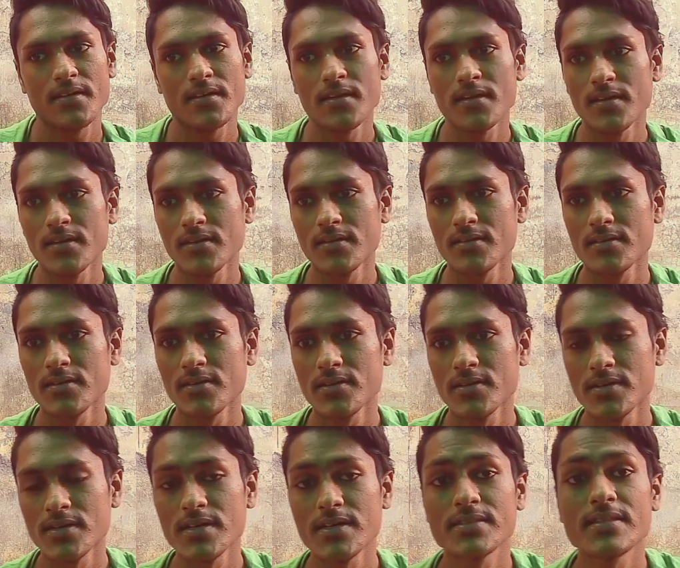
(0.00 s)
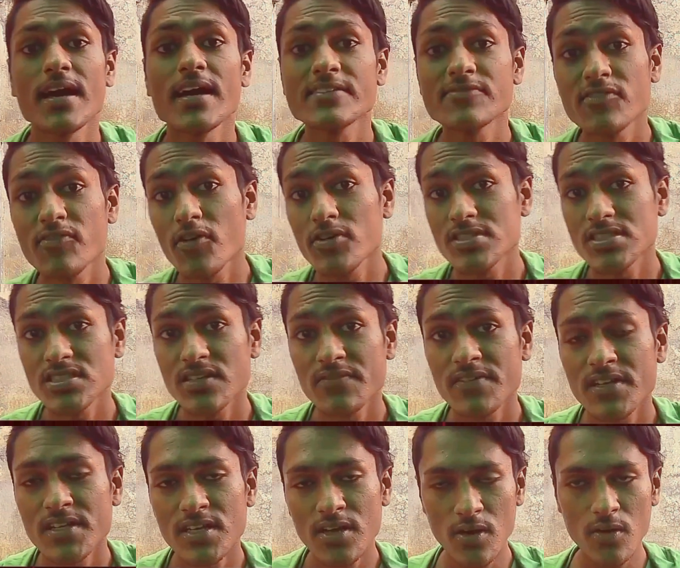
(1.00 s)
And thanks for watching the
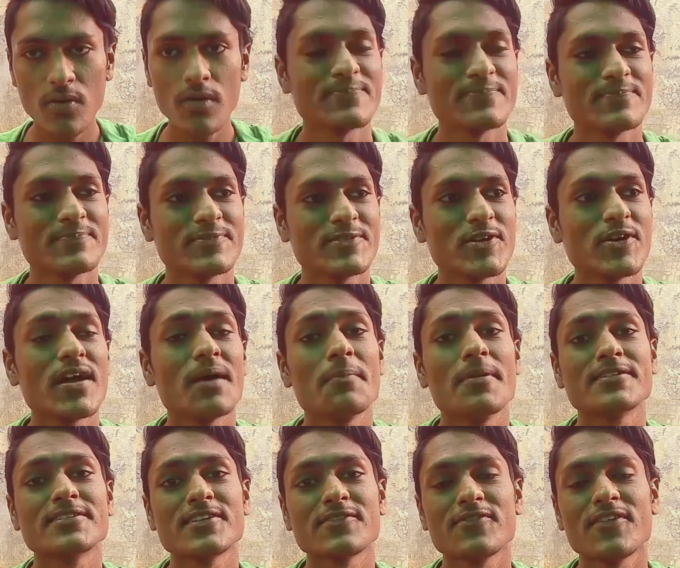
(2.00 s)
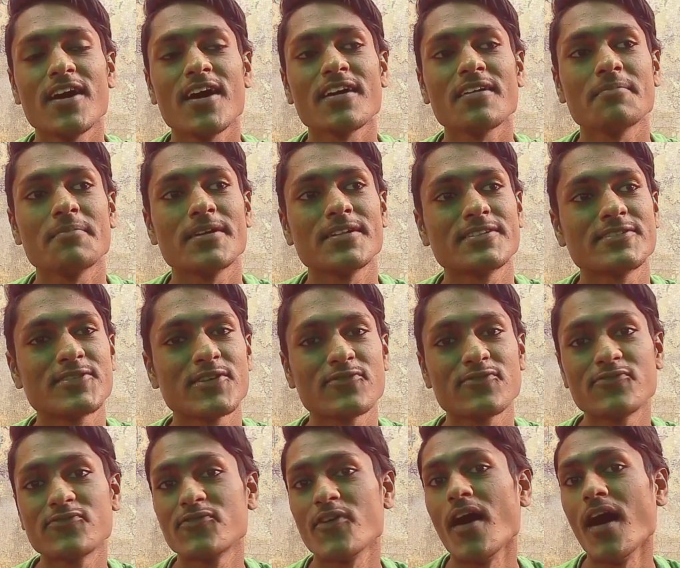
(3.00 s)
video. So yeah, best of luck, best
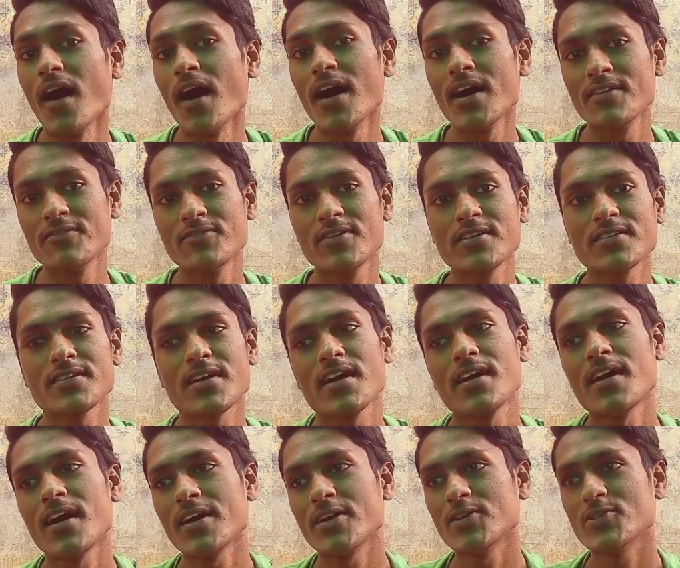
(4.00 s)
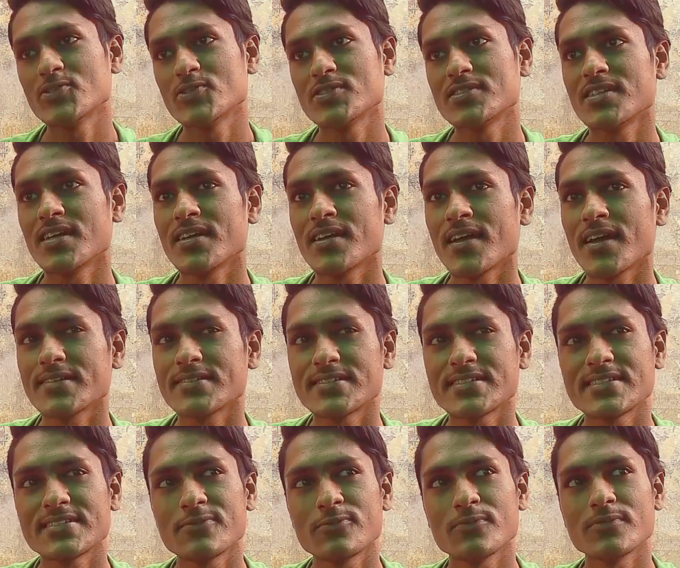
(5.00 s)
of hard work, I used to say, I guess,
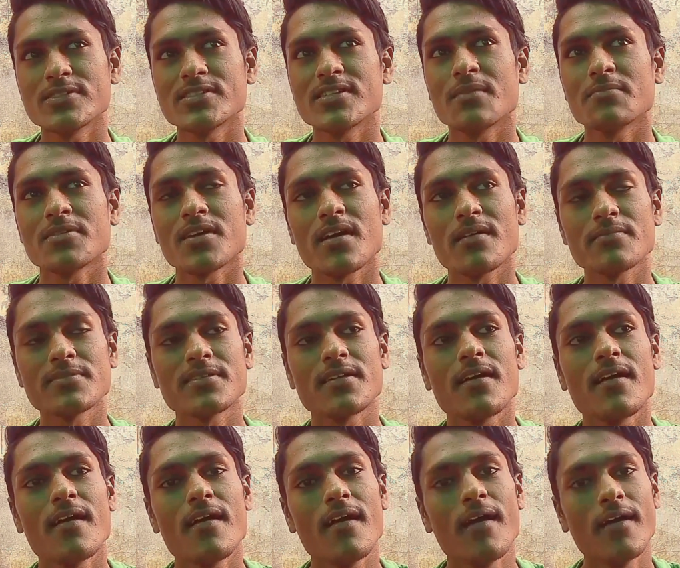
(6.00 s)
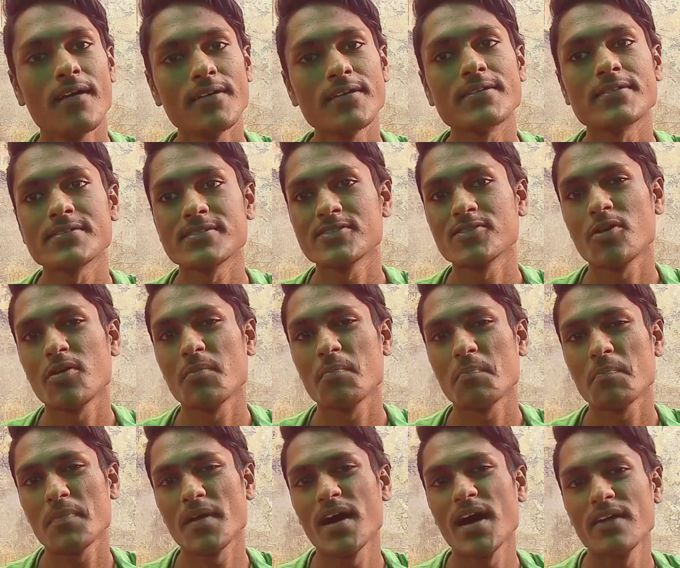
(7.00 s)
sometimes. Yes, so
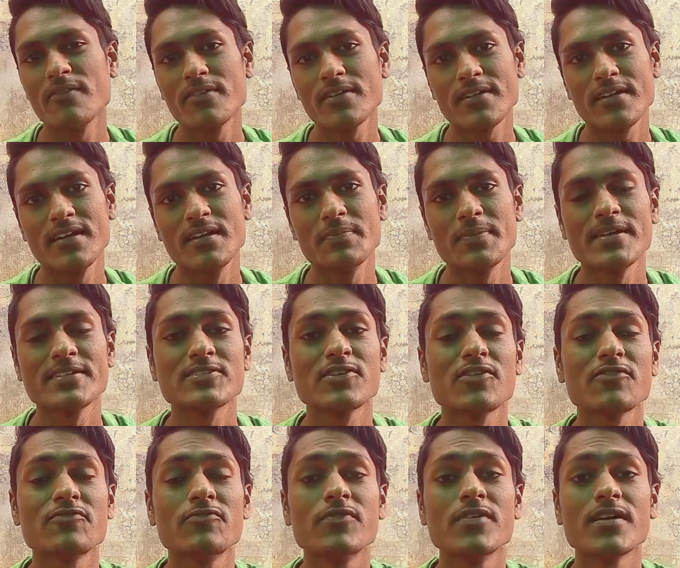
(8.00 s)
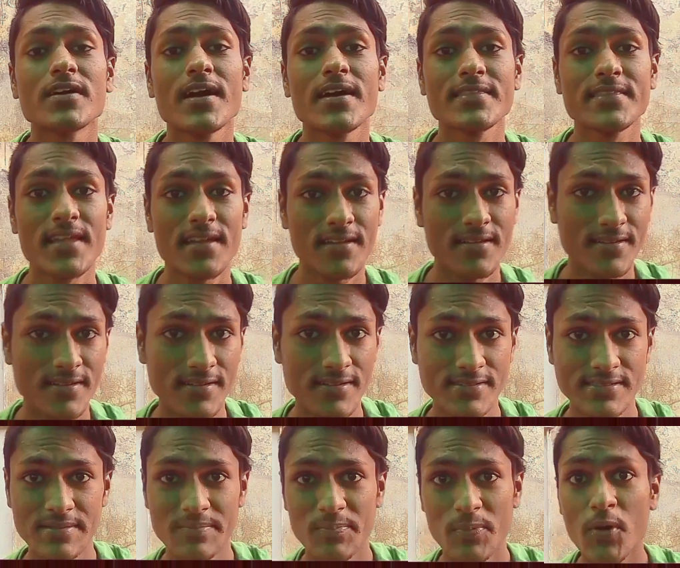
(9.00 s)
hard work really pays off. Work ethic
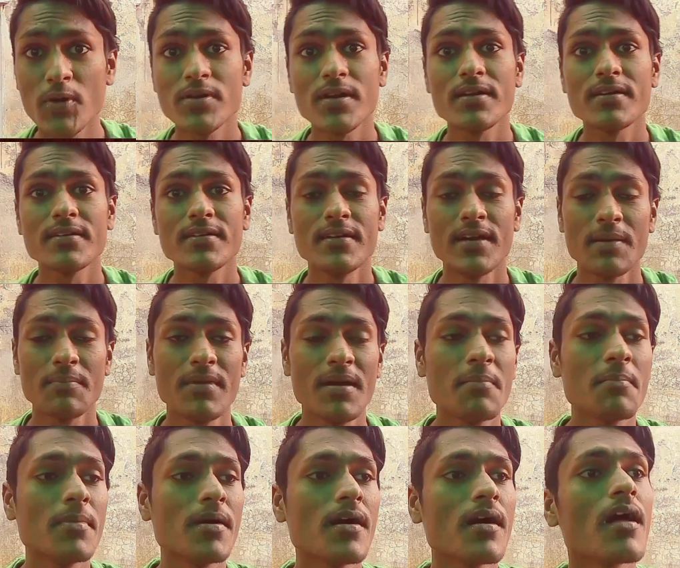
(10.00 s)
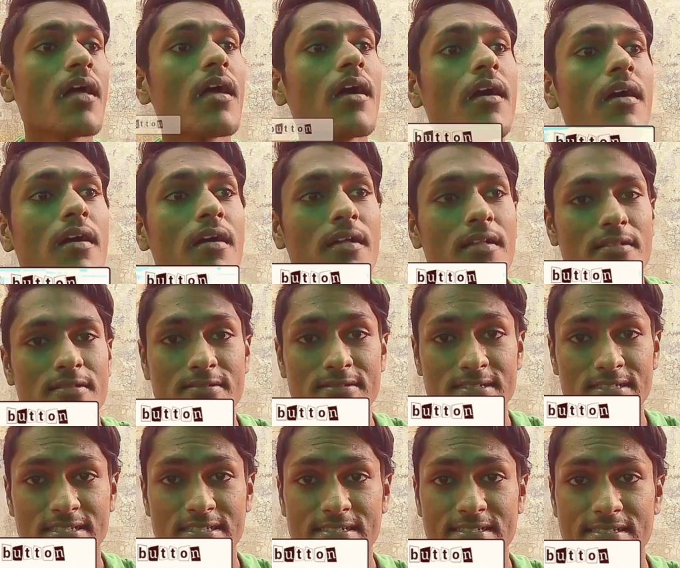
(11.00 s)
is important, remember.
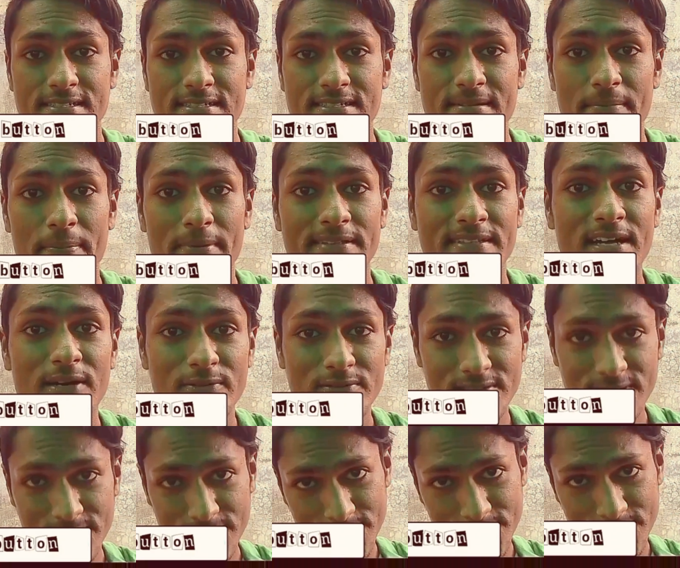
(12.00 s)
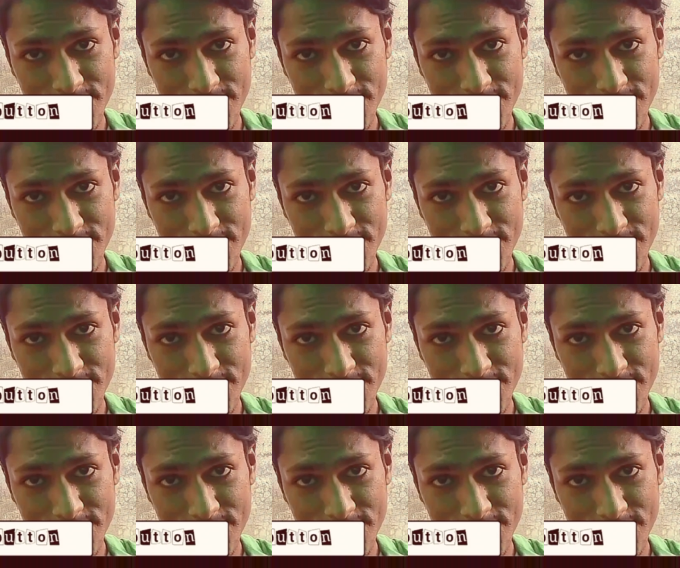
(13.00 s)
And peace out.